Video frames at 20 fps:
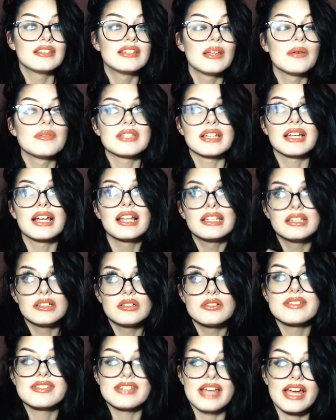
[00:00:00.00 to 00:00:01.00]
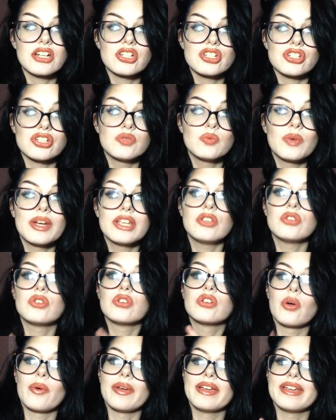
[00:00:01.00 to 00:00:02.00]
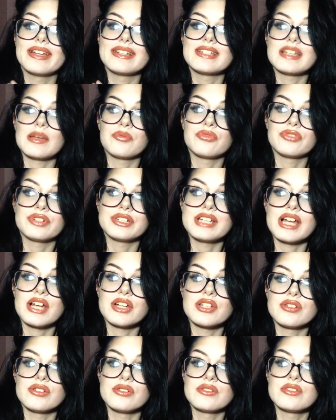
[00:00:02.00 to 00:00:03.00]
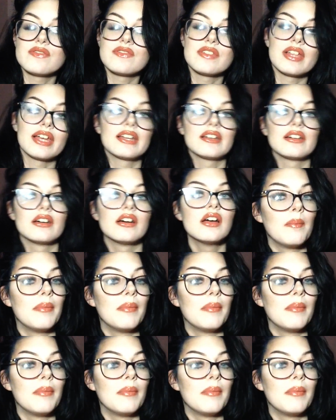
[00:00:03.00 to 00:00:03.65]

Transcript: there was like a little section where you could go and get temporary tattoos of like a